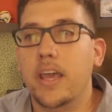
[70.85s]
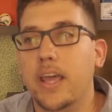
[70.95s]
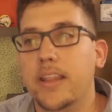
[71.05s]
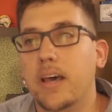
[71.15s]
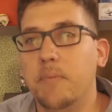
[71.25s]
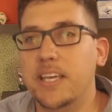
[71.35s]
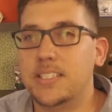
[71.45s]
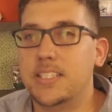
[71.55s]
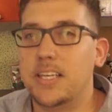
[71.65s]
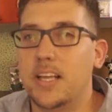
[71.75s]
And that
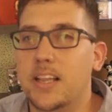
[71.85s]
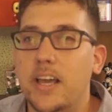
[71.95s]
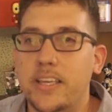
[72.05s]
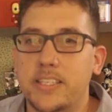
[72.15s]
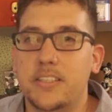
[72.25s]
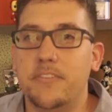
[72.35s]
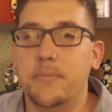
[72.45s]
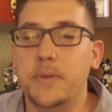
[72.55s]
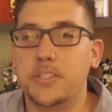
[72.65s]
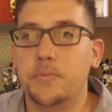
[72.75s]
makes it a lot easier
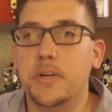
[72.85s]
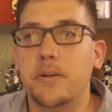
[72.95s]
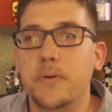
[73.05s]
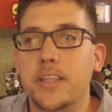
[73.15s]
for me to work